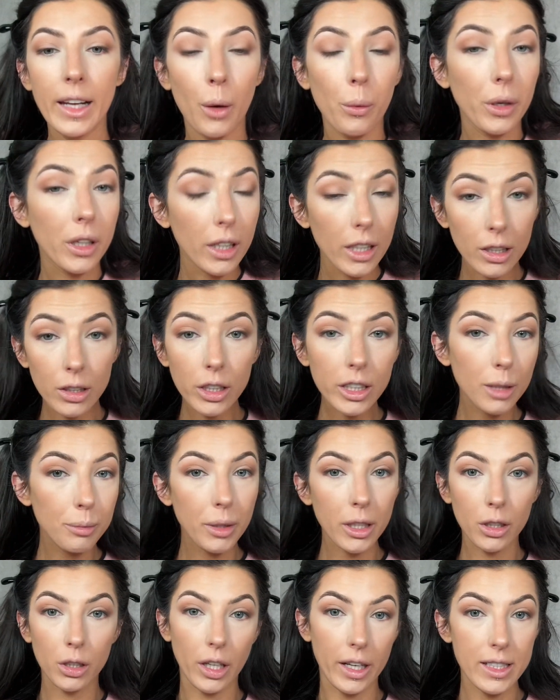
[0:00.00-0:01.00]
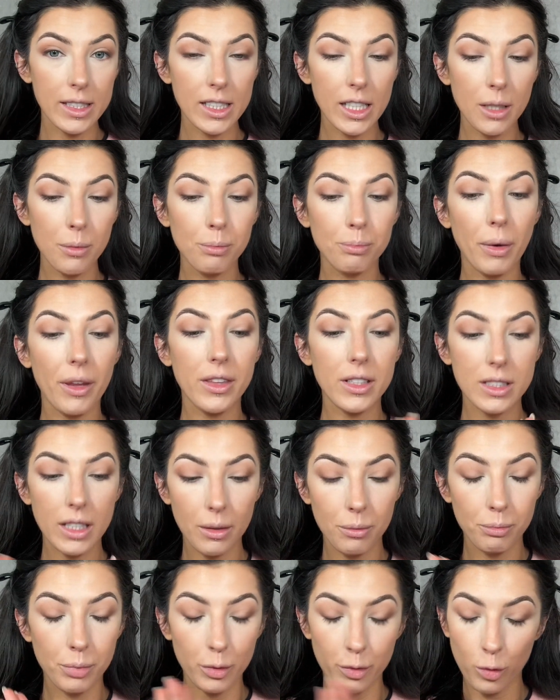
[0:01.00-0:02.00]
Now we're gonna look a bit crazy by
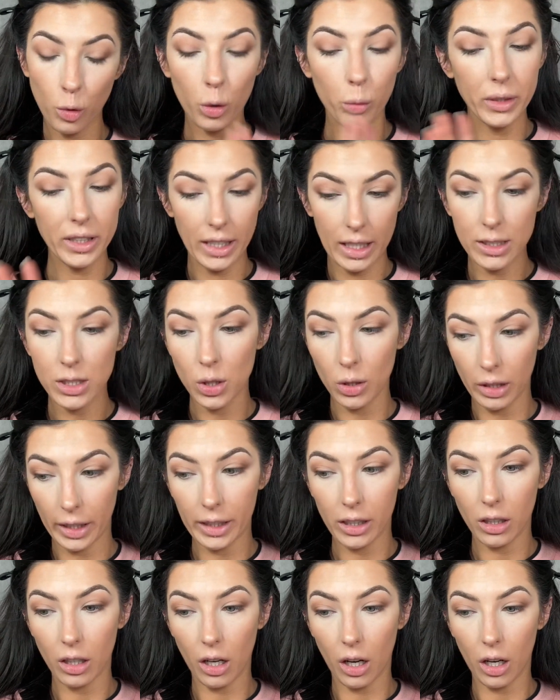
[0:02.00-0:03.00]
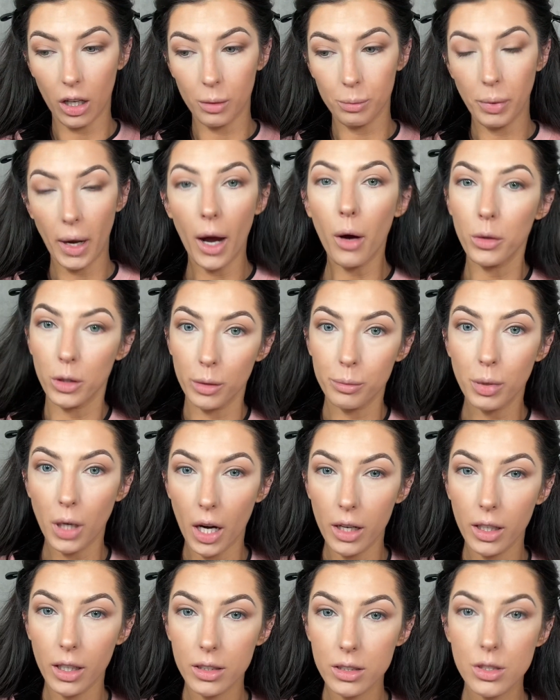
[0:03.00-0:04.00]
before we get to like our powder
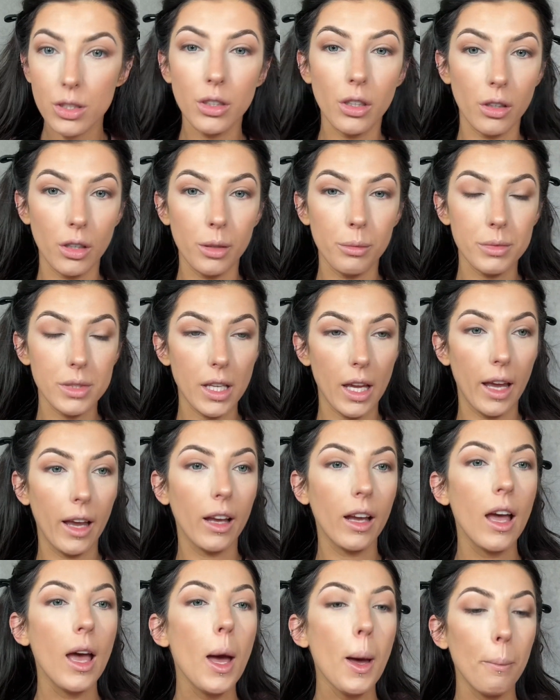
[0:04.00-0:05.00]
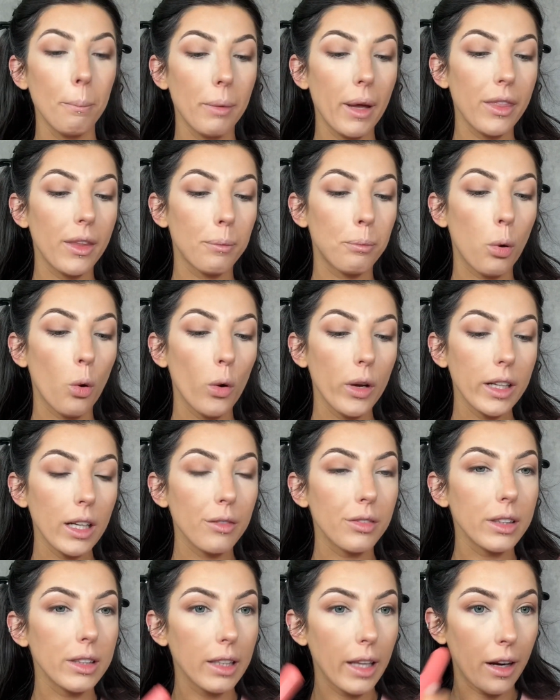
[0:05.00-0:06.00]
products, you know what I'm saying? But the point
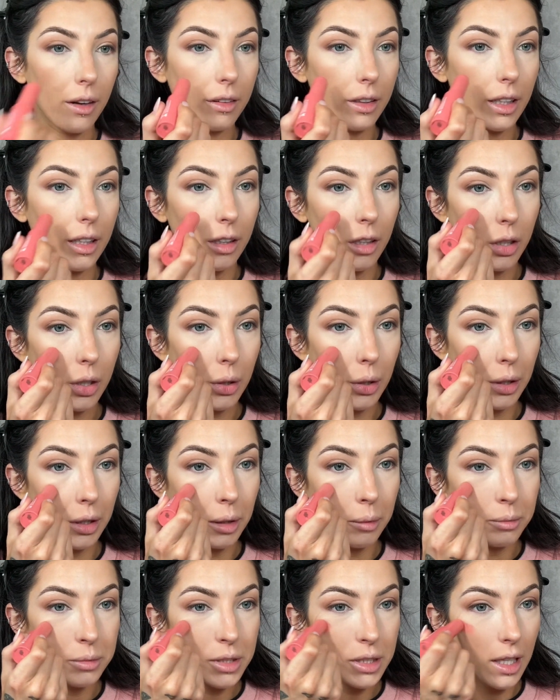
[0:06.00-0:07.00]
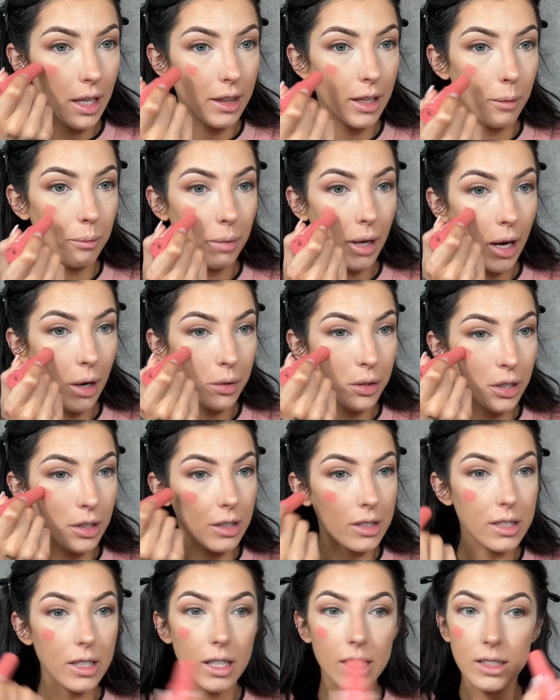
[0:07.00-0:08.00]
of layering creams and then
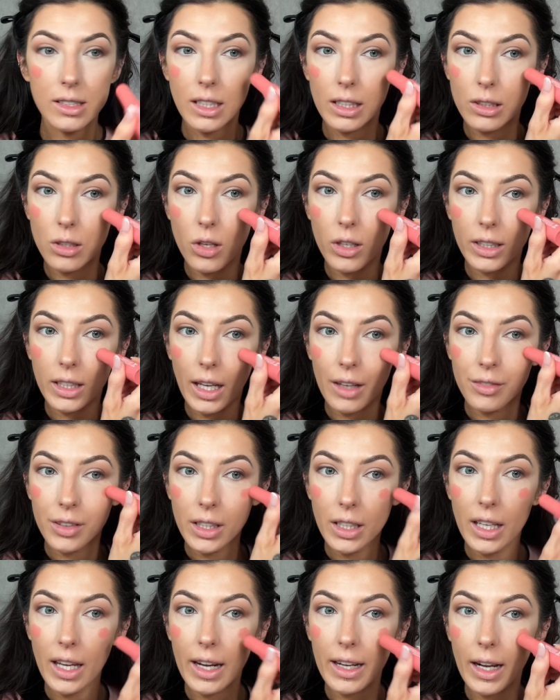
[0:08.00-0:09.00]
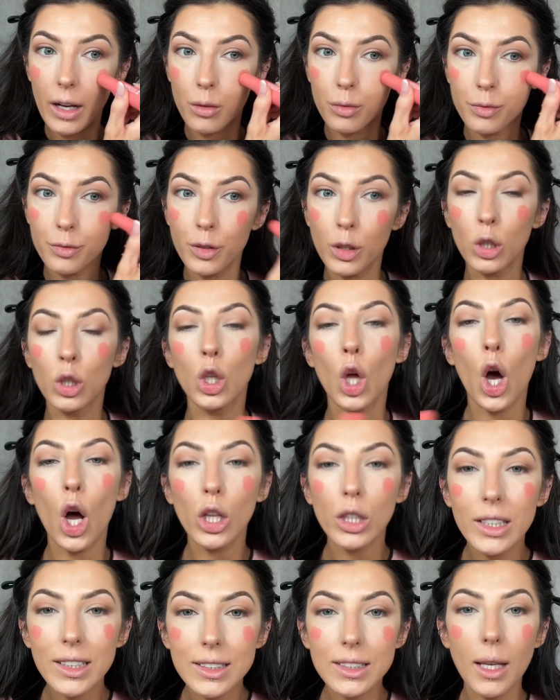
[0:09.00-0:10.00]
powders is the longevity and how
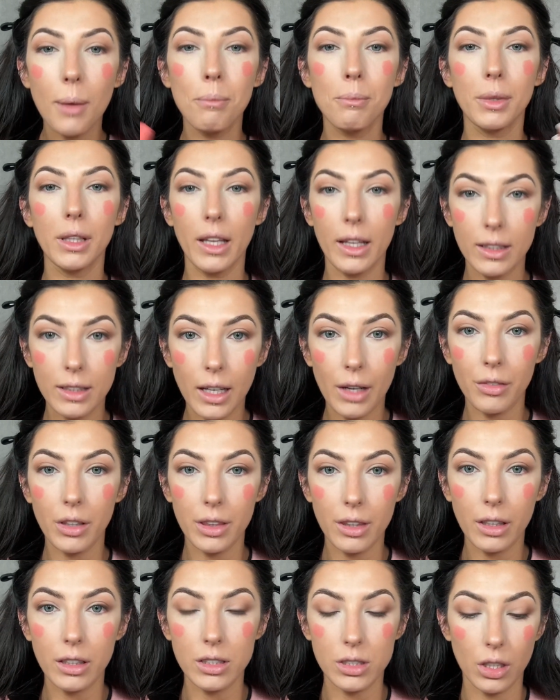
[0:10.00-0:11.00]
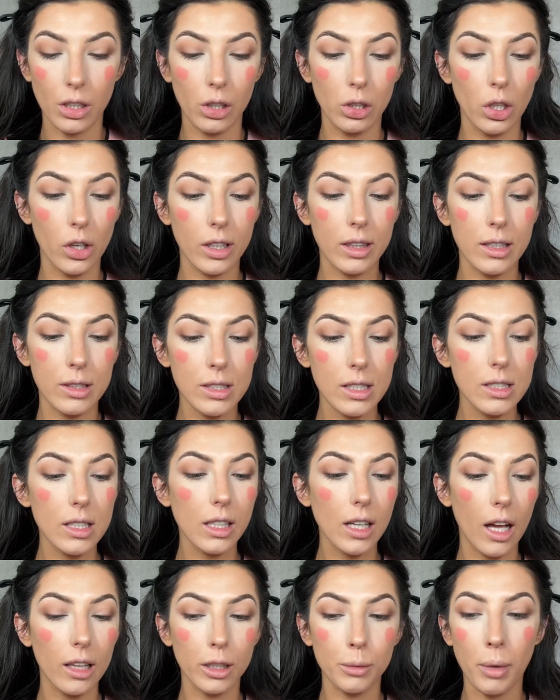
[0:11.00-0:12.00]
flawless and blended everything is gonna look. This is the
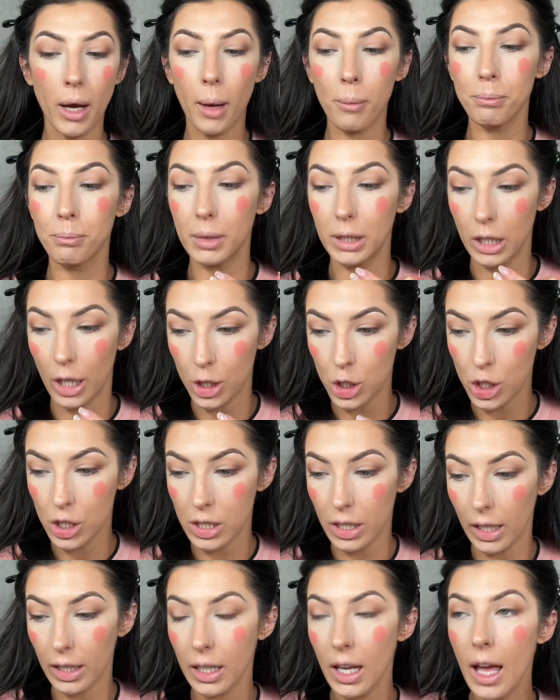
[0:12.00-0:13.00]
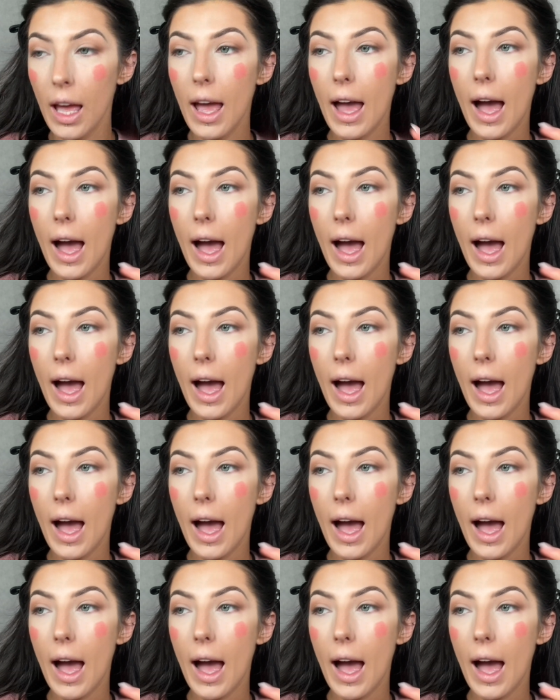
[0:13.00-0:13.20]
ColourPop blush stick.